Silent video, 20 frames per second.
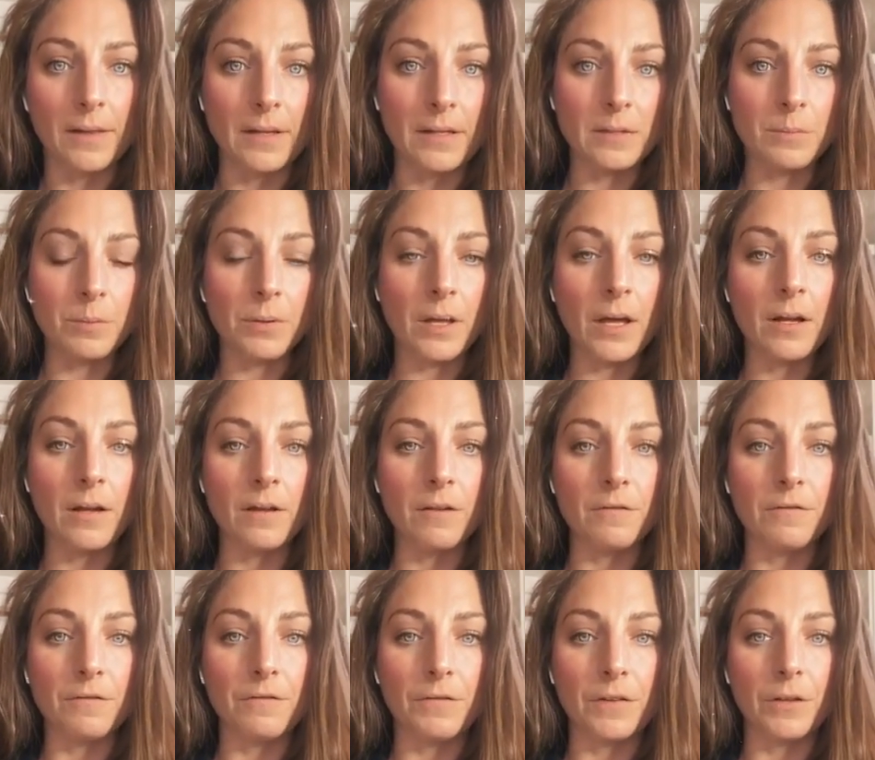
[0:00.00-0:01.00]
this planet
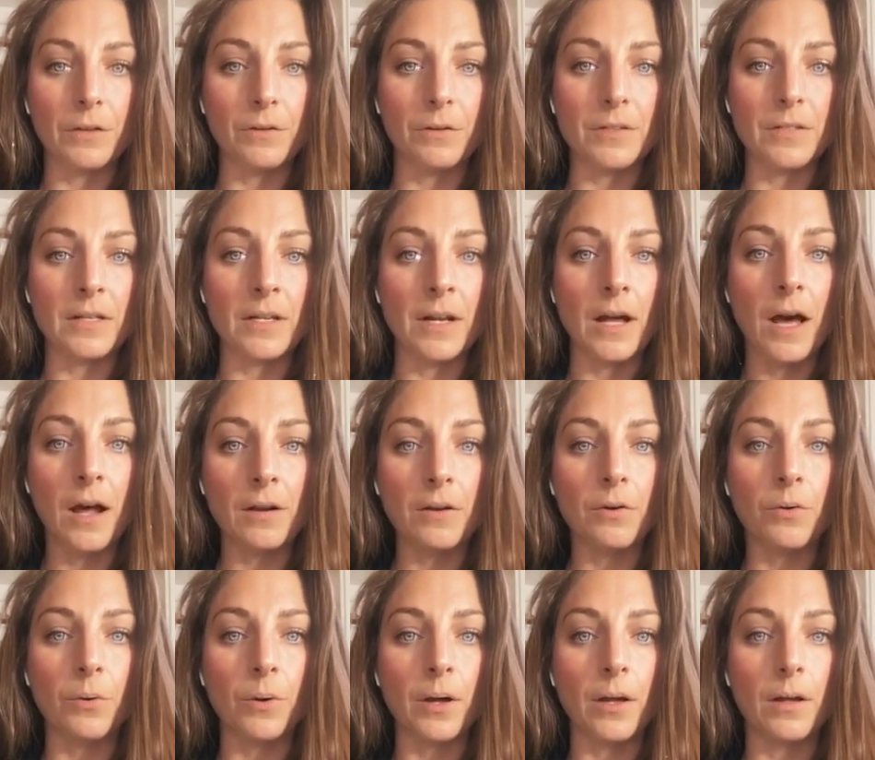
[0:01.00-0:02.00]
feels
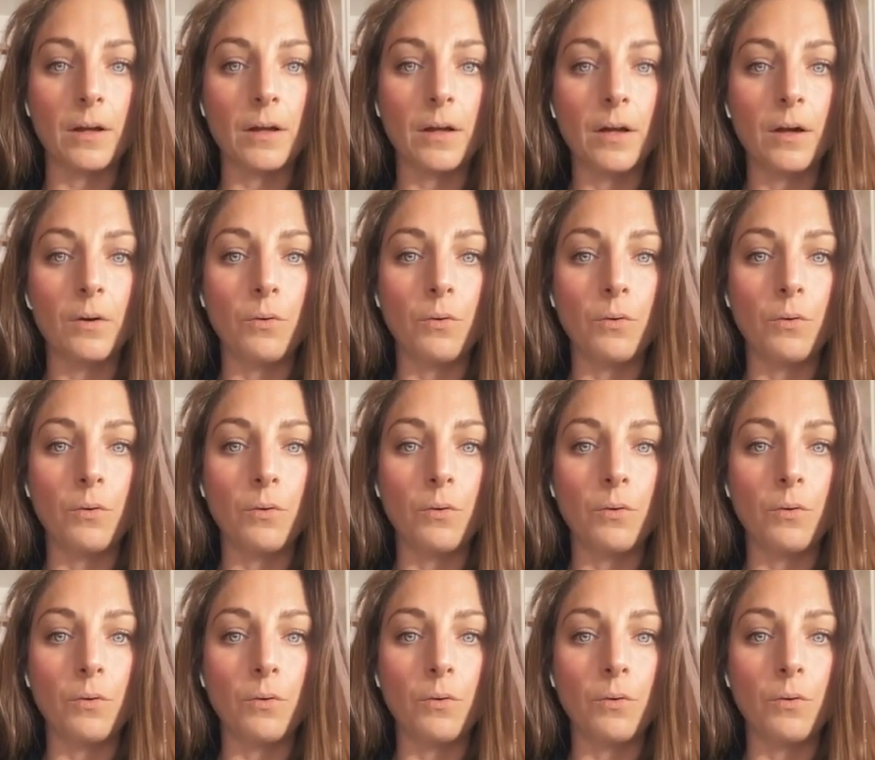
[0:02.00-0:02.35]
inadequate